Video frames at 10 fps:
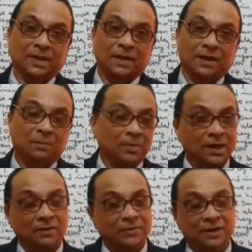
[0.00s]
number
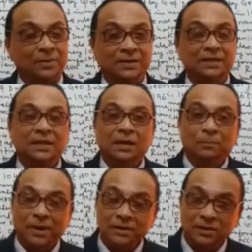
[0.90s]
of elements,
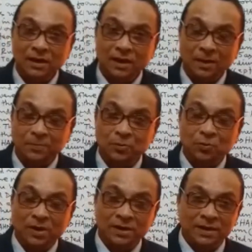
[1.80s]
but up to
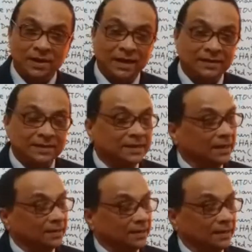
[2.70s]
one hundred nineteen
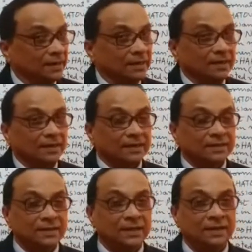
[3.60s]
eighteen
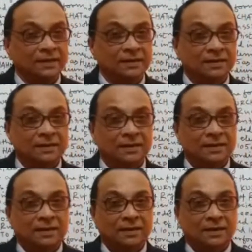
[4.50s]
their
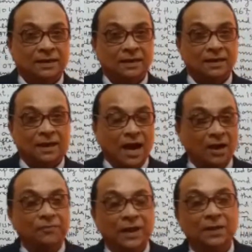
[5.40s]

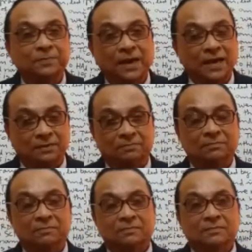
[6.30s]
half life time
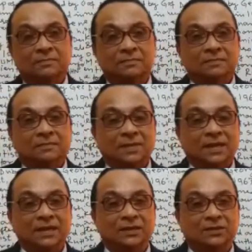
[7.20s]

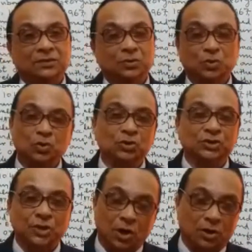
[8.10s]
is so
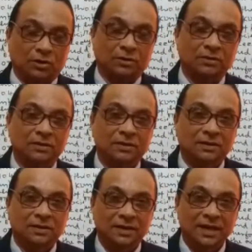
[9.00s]
short
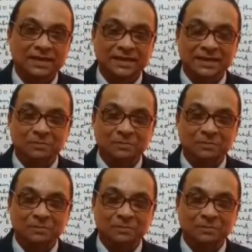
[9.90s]
that in